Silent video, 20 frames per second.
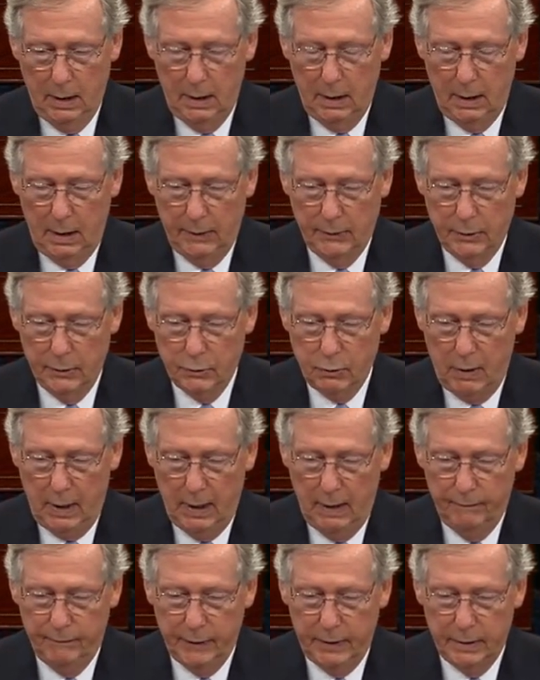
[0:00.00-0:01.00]
and the
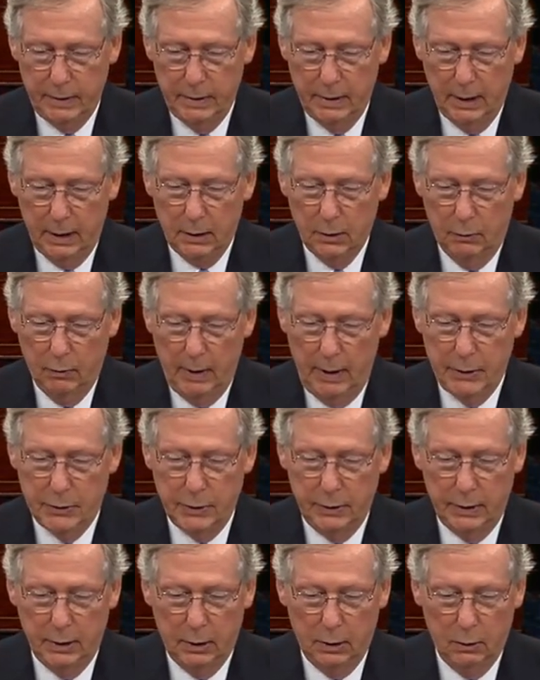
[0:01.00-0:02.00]
triumphant
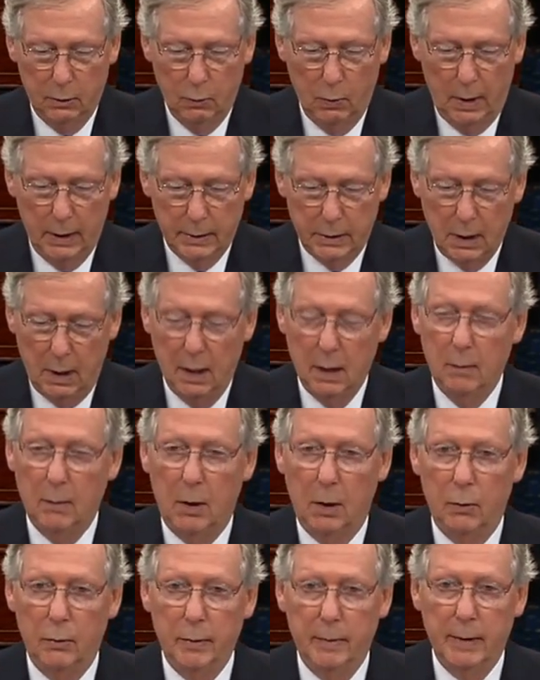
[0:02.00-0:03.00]
declaration that
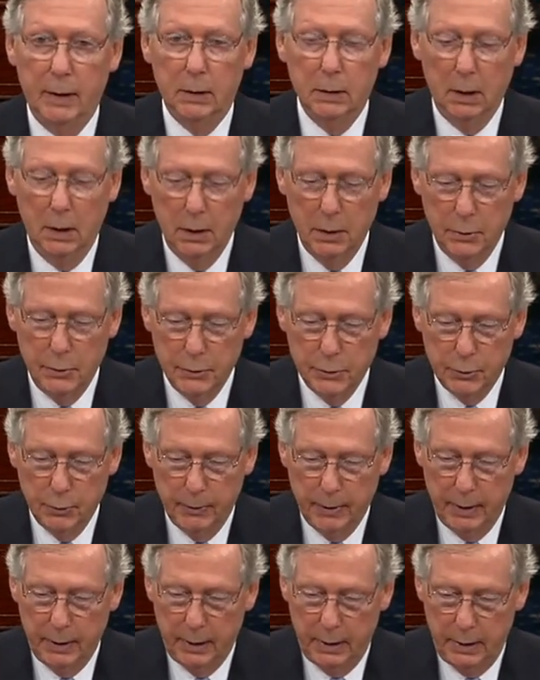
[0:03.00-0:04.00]
Guantanamo would be closed
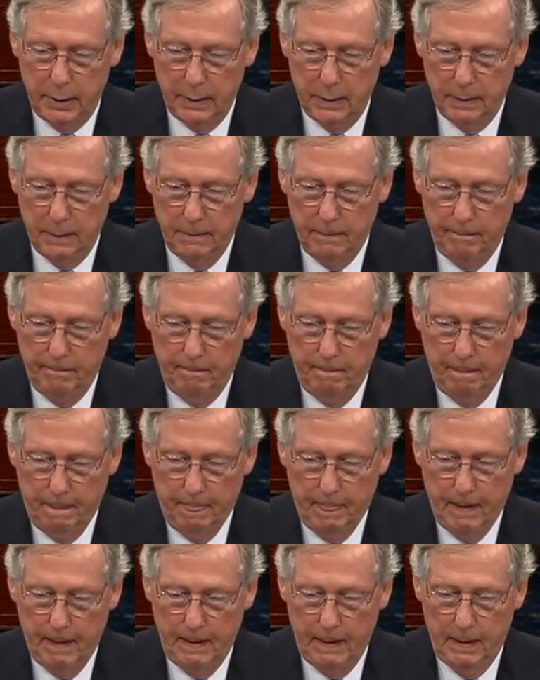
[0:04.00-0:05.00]
within a year
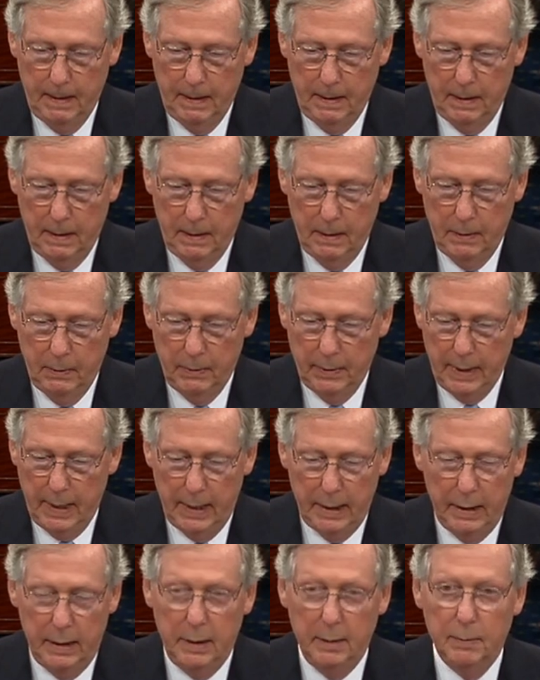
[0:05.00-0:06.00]

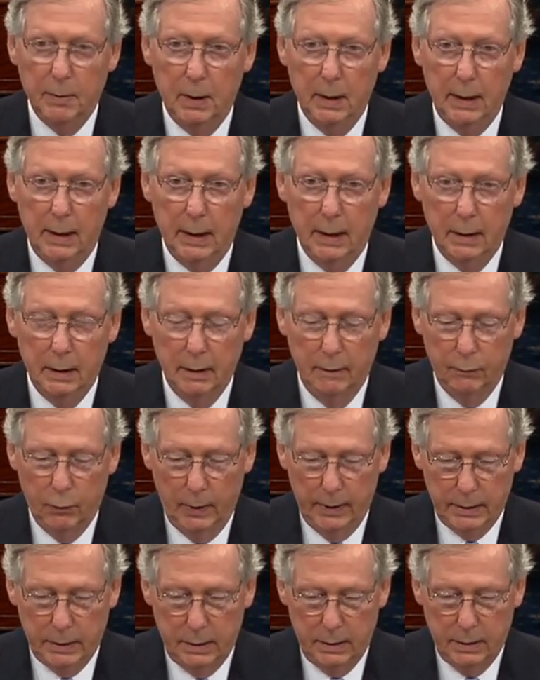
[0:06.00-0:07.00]
without any plan of
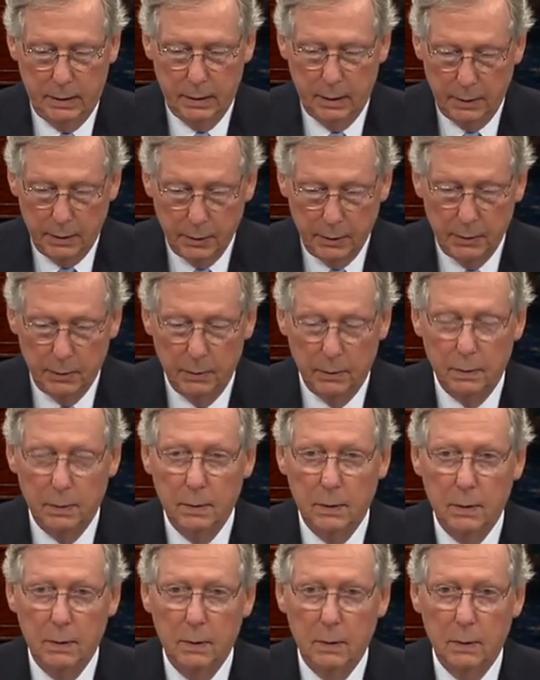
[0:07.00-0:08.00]
what to do
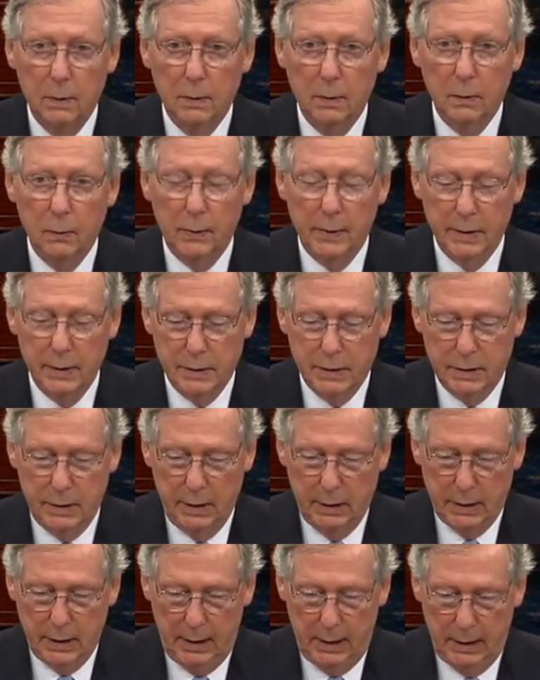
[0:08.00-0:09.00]
with its
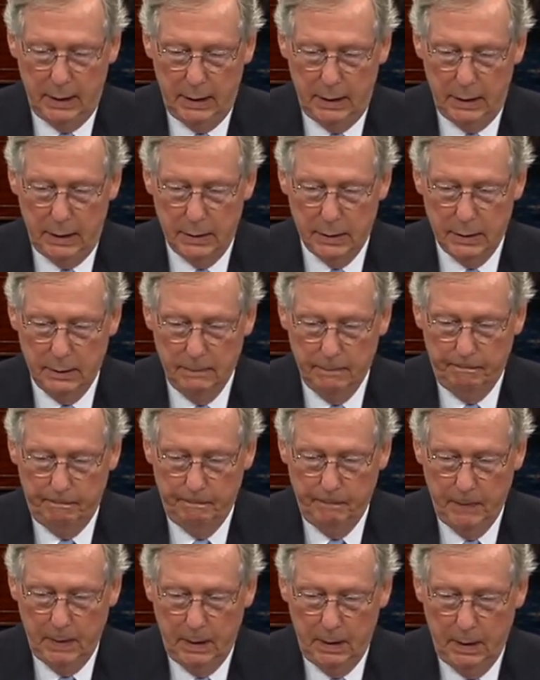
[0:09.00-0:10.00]
detainees.
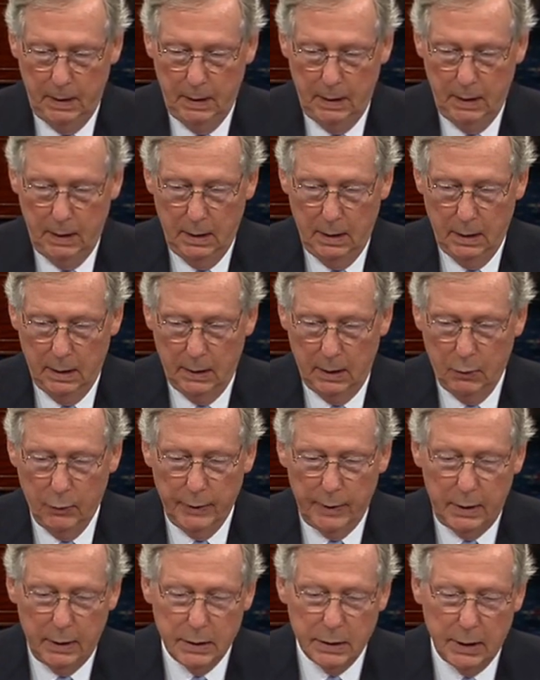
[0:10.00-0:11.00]
There were
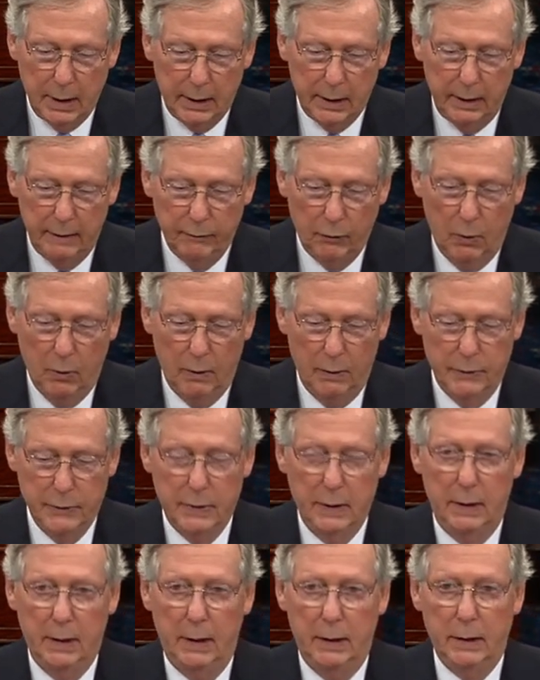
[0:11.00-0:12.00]
the executive orders
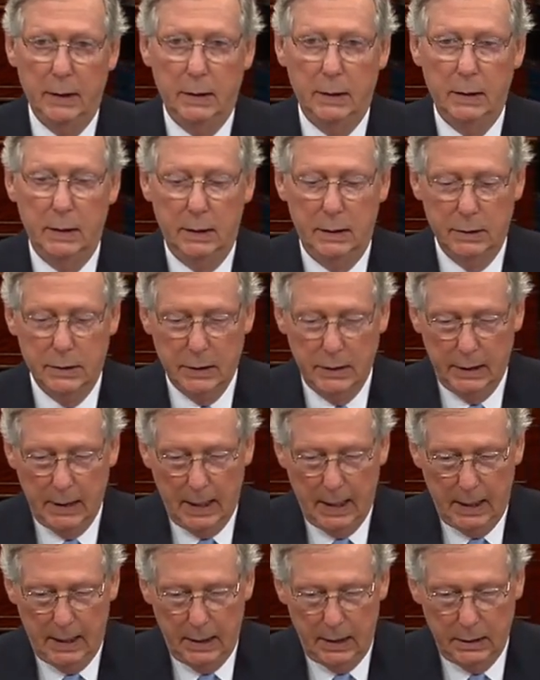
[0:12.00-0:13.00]
that ended the
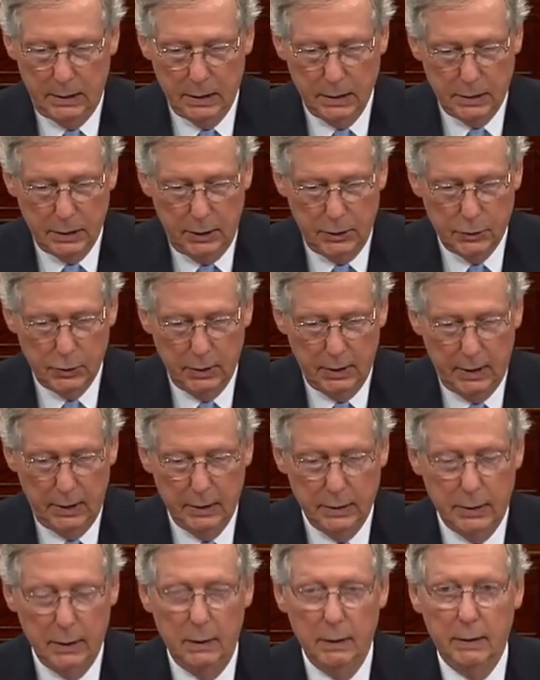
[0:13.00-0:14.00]
CIA detention and
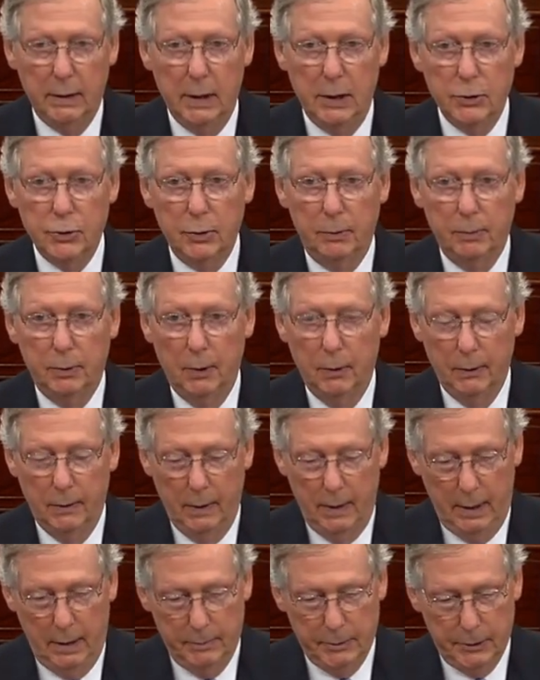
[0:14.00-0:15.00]
interrogation
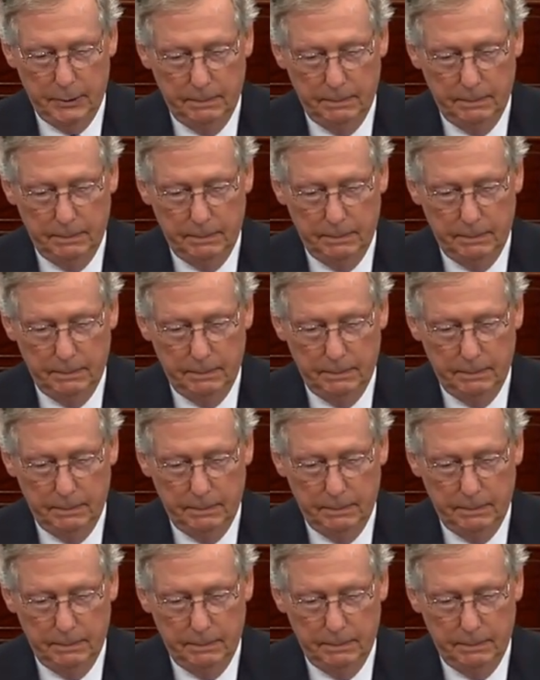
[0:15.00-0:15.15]
programs.